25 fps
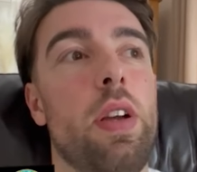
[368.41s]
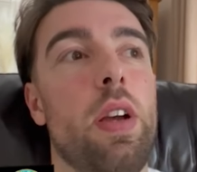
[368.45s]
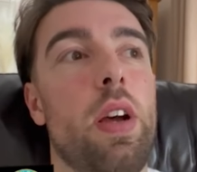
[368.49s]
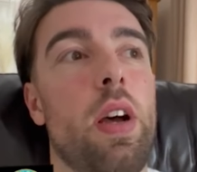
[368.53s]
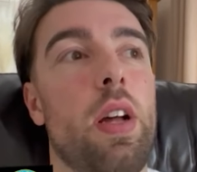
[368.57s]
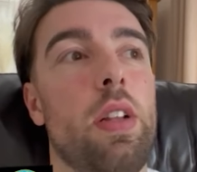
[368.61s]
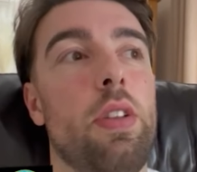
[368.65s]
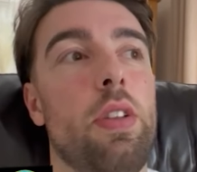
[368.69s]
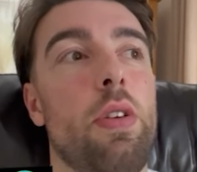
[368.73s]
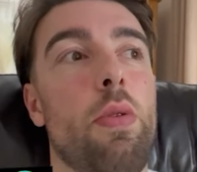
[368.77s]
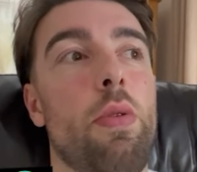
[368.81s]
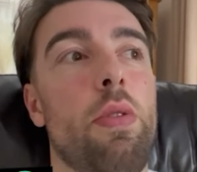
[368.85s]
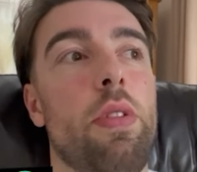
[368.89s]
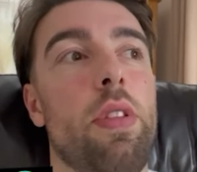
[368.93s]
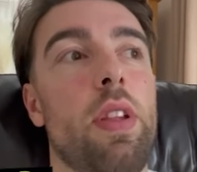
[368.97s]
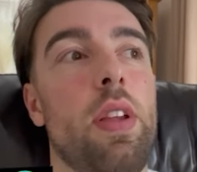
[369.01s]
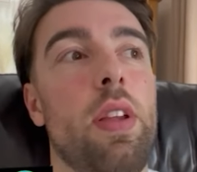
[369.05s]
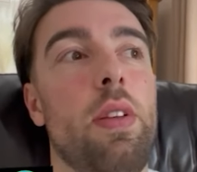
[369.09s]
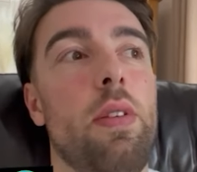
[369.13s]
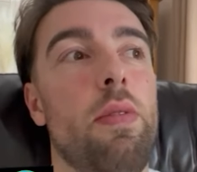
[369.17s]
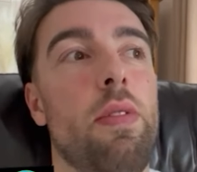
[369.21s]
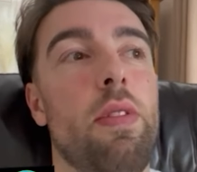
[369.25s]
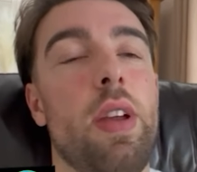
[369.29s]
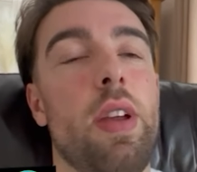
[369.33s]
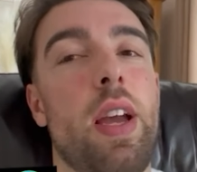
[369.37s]
I don't
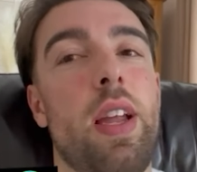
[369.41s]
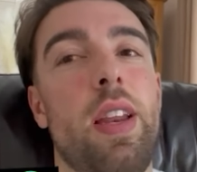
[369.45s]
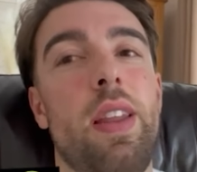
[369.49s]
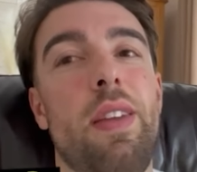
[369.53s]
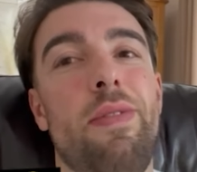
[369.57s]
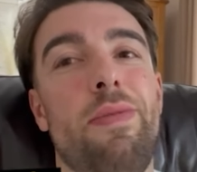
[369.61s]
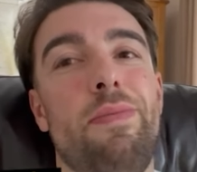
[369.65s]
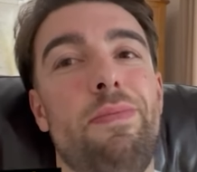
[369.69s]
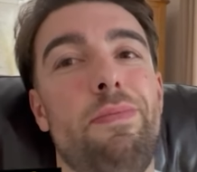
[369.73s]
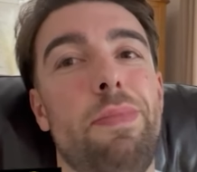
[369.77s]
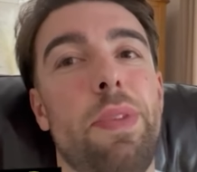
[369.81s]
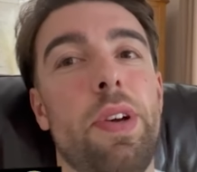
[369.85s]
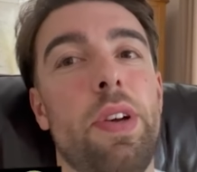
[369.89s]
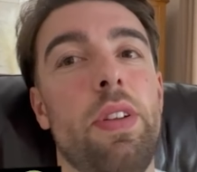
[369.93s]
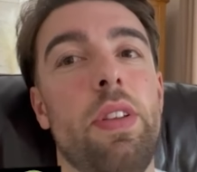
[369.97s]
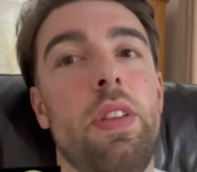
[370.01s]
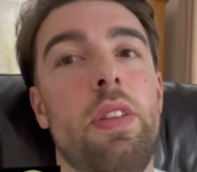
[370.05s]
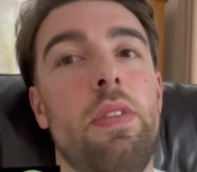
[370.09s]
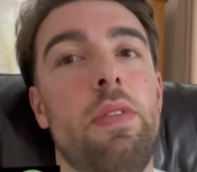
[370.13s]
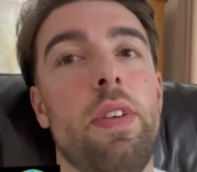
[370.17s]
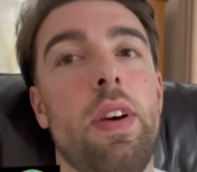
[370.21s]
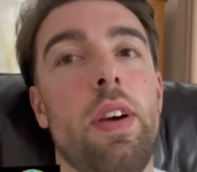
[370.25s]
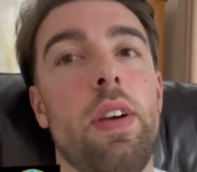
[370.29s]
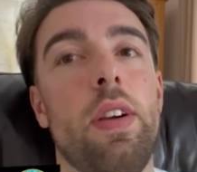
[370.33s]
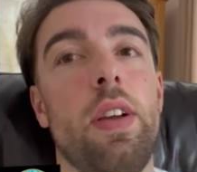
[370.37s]
think any Burnley
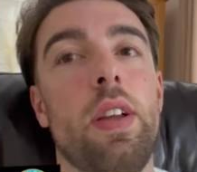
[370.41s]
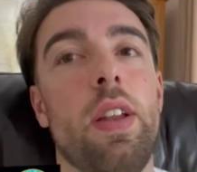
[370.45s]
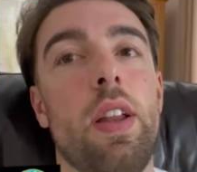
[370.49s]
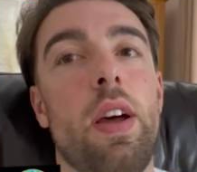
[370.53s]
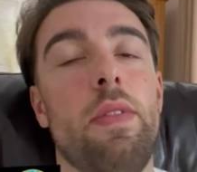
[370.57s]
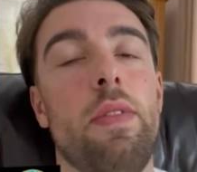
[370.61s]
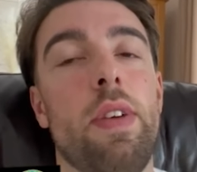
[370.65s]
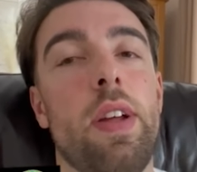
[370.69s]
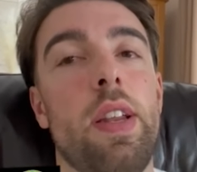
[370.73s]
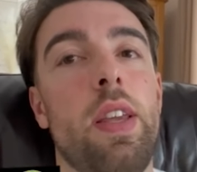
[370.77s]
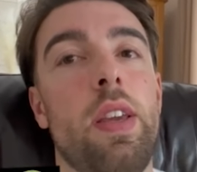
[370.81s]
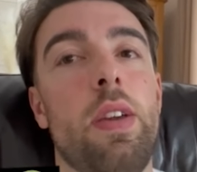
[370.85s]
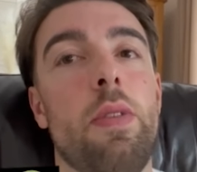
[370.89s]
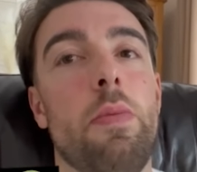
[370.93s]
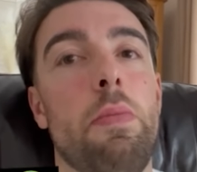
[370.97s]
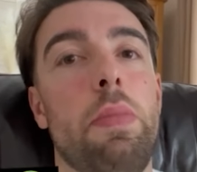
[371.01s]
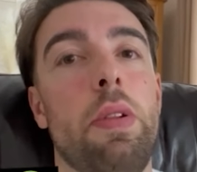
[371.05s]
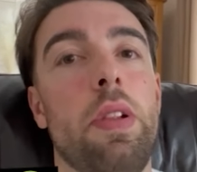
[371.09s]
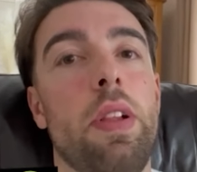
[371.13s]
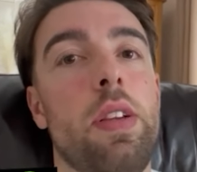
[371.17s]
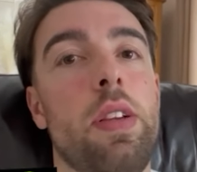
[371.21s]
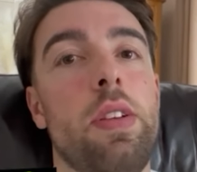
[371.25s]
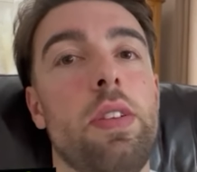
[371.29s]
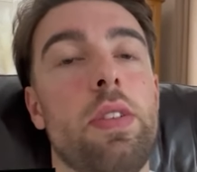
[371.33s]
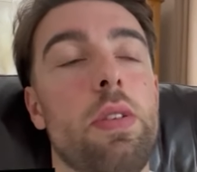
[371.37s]
fan can have any
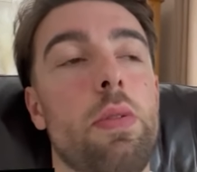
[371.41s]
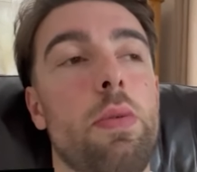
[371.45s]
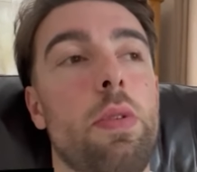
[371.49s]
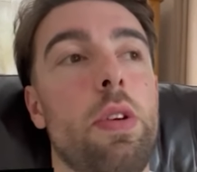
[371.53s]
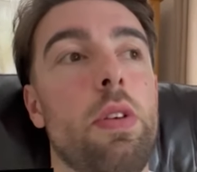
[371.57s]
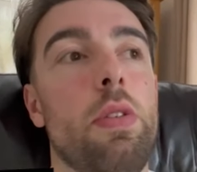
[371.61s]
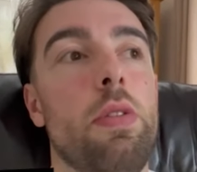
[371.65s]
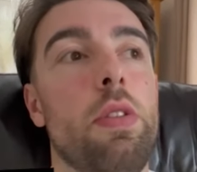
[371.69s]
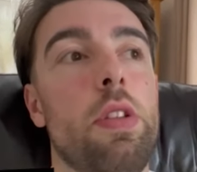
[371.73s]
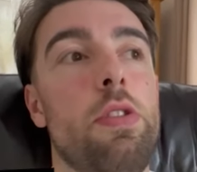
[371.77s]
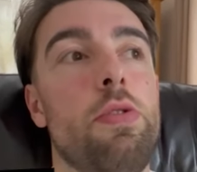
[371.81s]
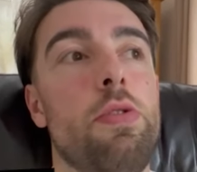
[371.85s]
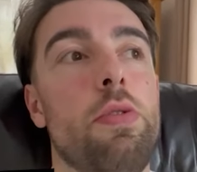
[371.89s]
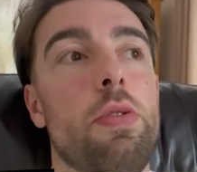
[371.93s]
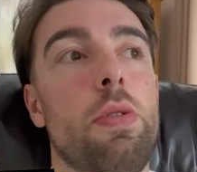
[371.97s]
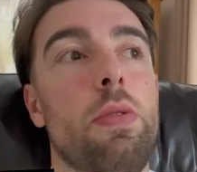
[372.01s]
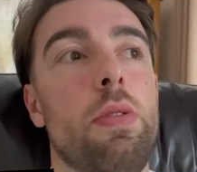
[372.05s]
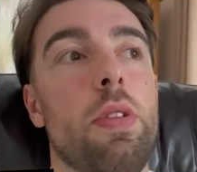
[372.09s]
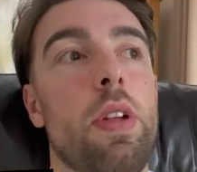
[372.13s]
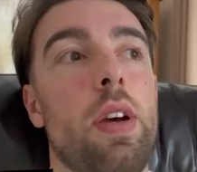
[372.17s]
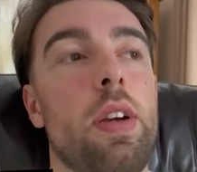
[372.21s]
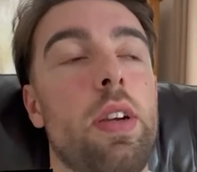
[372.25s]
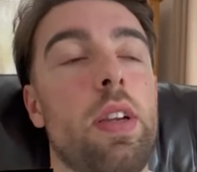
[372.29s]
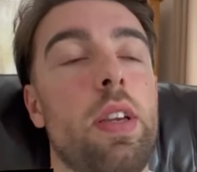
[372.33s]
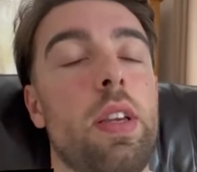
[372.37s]
complaints that we only drew
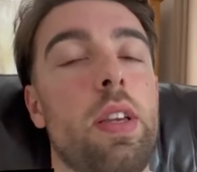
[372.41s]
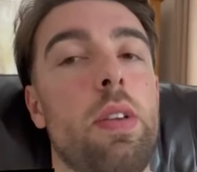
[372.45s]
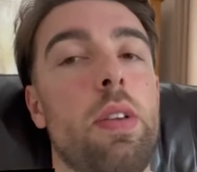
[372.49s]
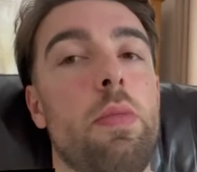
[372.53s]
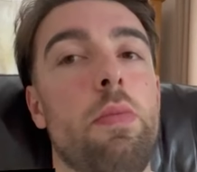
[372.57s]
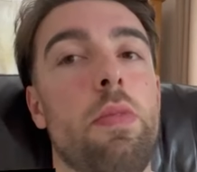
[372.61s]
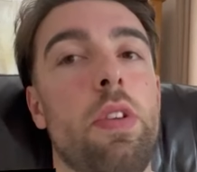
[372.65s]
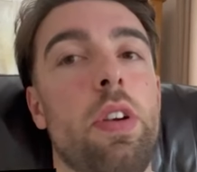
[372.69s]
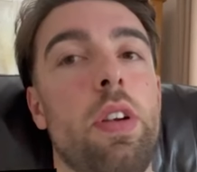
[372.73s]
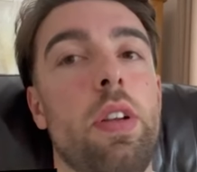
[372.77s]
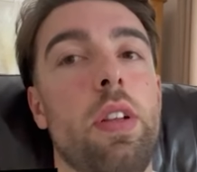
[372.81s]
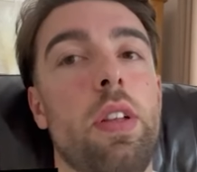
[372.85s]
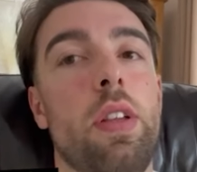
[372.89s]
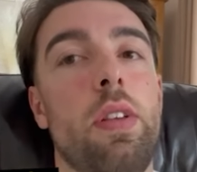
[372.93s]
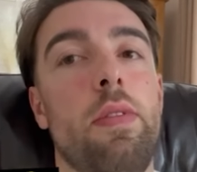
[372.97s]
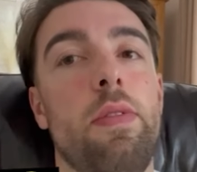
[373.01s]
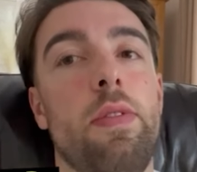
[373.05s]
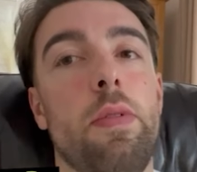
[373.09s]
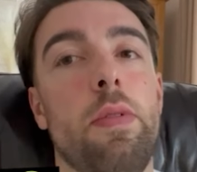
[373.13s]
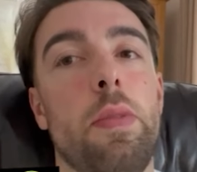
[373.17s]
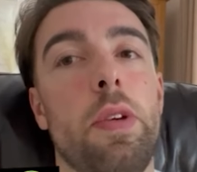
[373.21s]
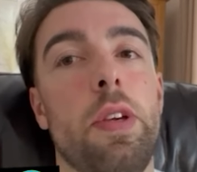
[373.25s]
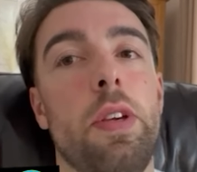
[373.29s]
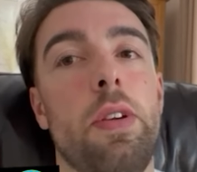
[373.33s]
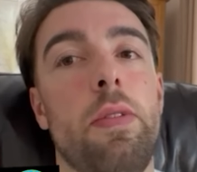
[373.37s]
that game, really,
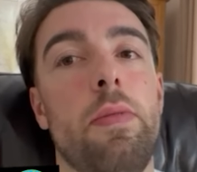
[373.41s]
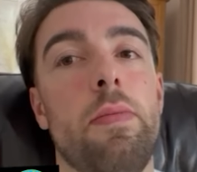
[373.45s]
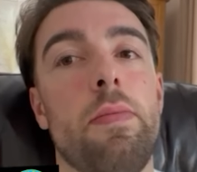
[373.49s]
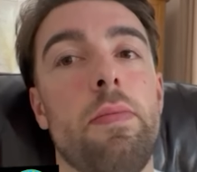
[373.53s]
for me.